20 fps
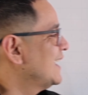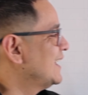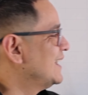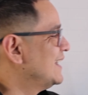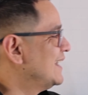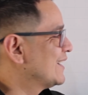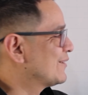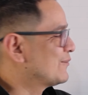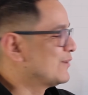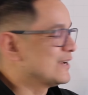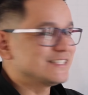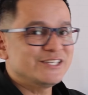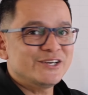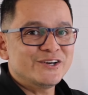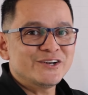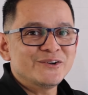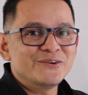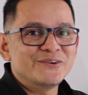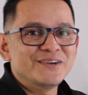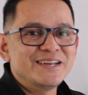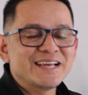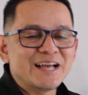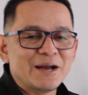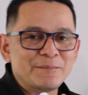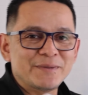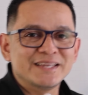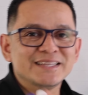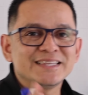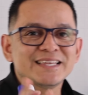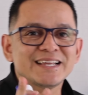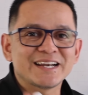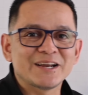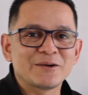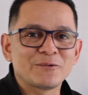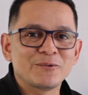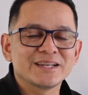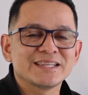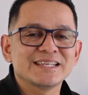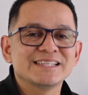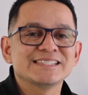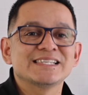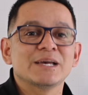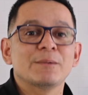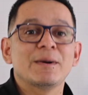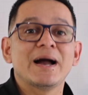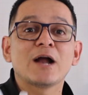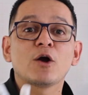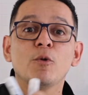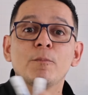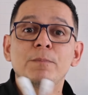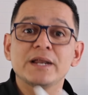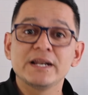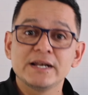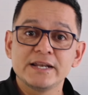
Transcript: In the equation, just remember,